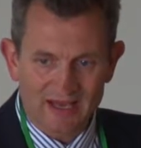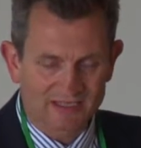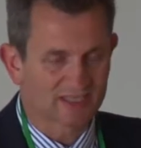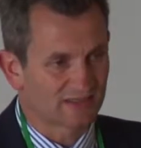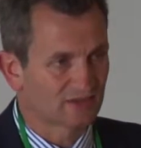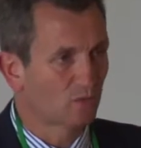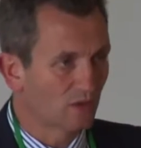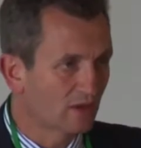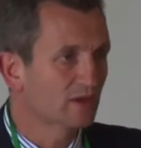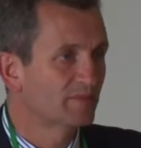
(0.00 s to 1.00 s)
doesn't
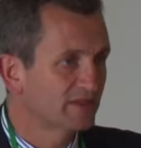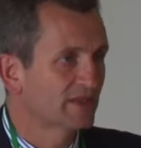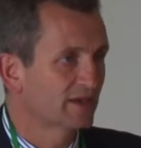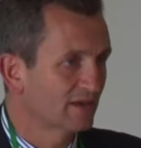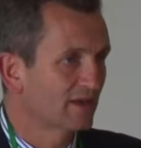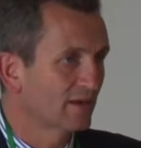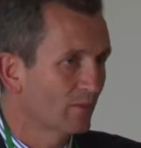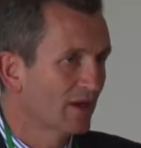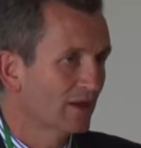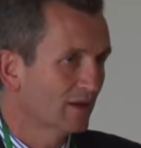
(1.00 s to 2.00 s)
work particularly
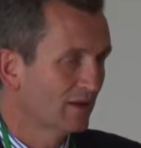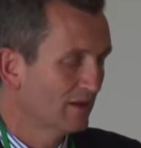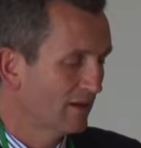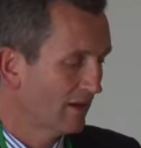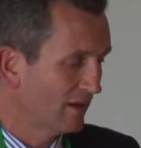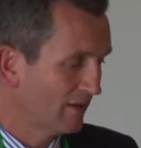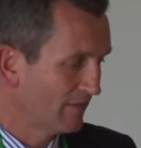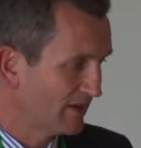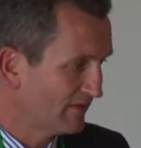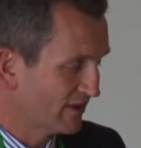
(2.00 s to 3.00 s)
well,
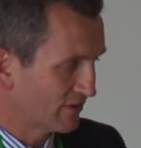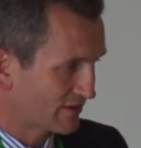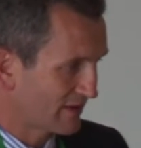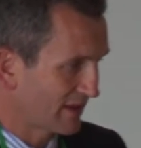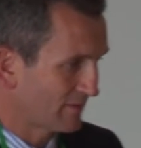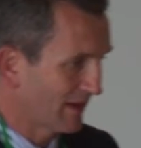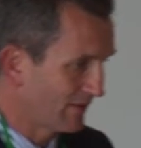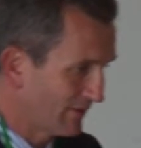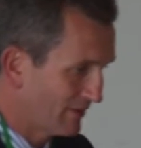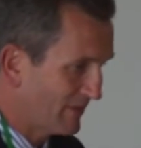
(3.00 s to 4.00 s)
and you've only got to think
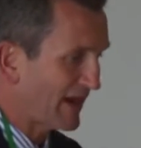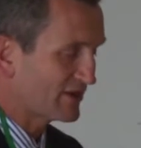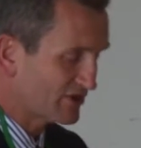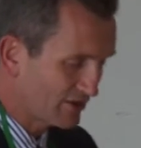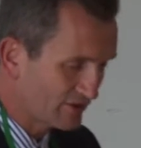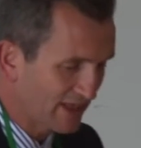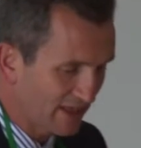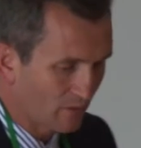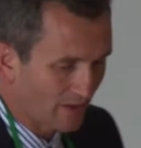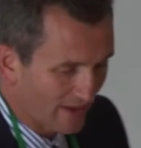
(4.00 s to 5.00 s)
about the packaging you
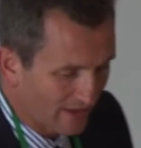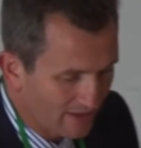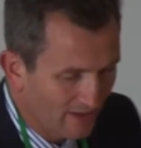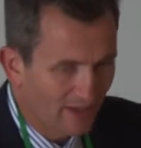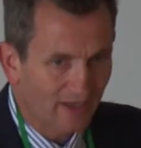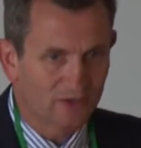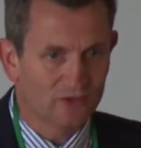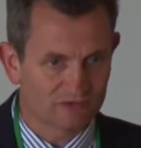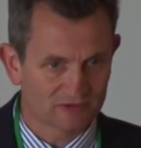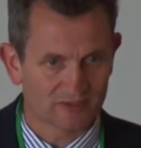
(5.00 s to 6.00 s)
take away and
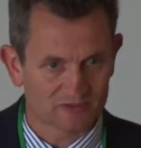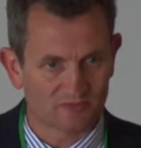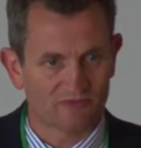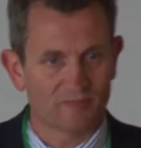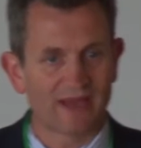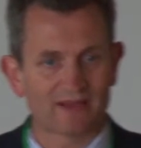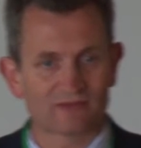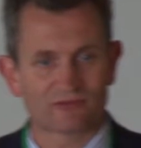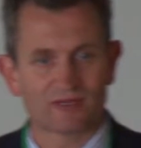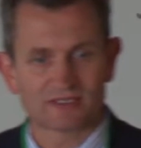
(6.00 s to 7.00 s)
who's responsible for paying
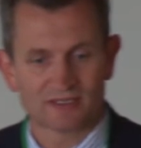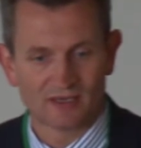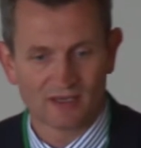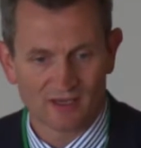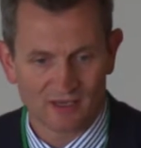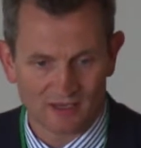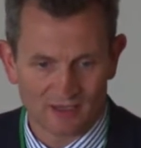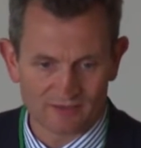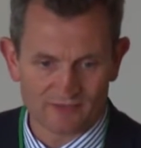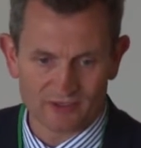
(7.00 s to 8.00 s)
for it.
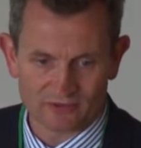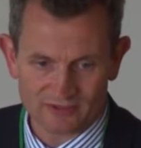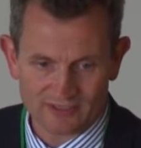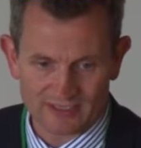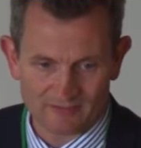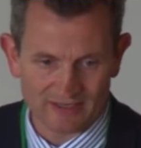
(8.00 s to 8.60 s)
You've only got to think